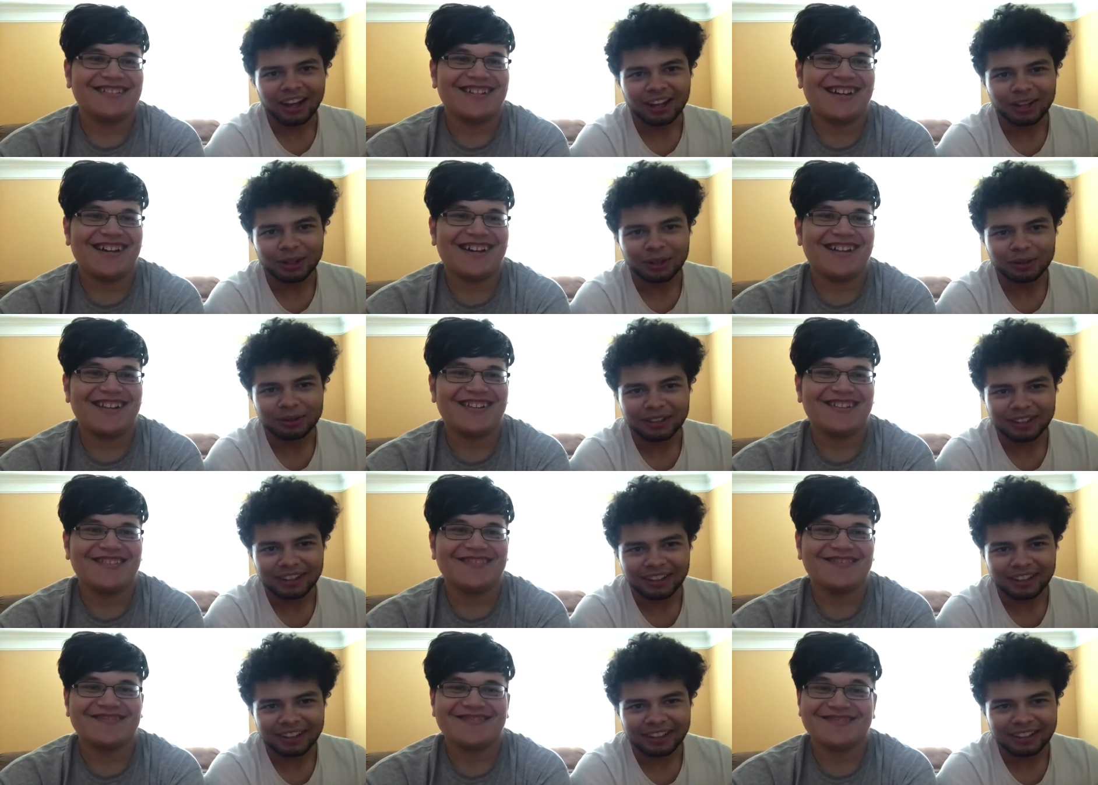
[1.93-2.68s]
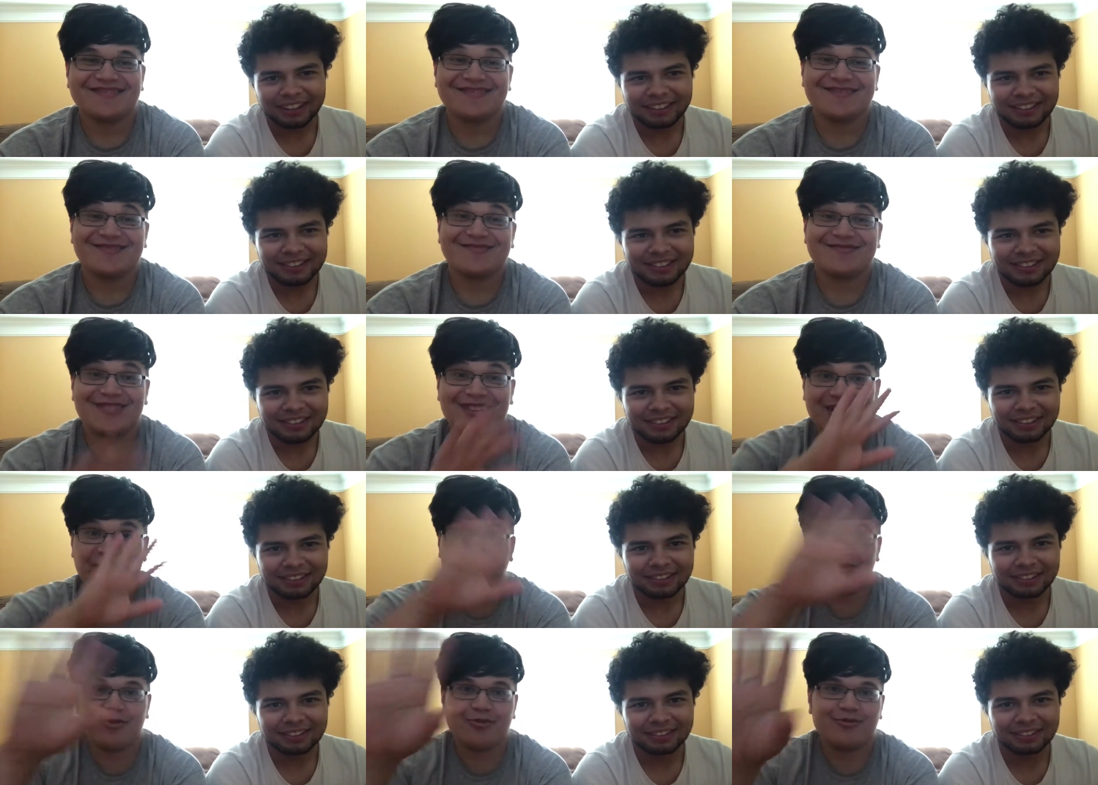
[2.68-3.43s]
Speaker 1: Hello guys.
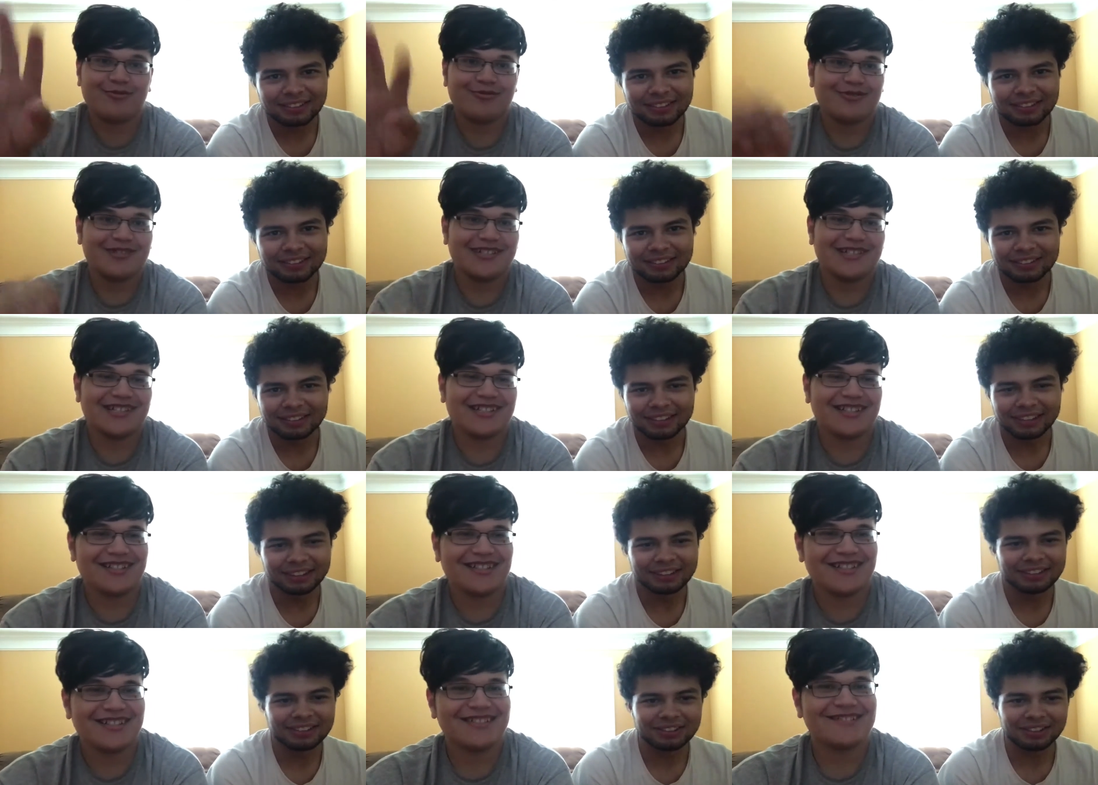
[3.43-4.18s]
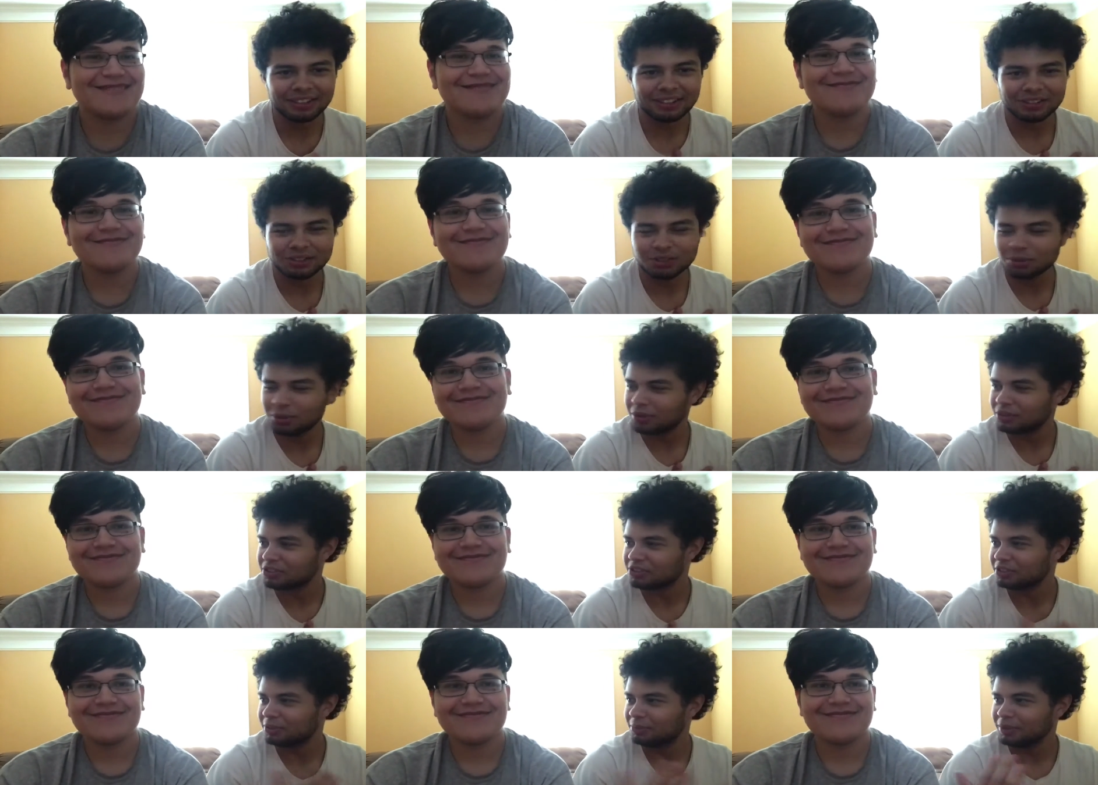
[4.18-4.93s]
Hello. This is
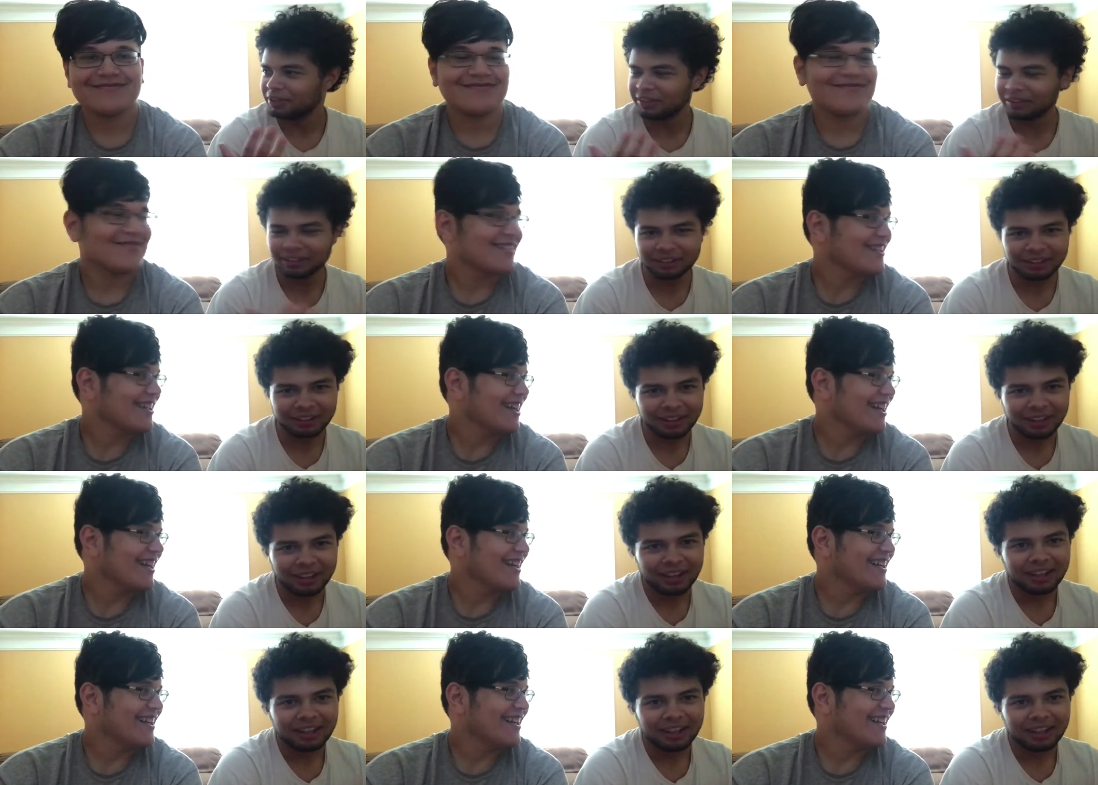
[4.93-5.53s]
George in the Mirror,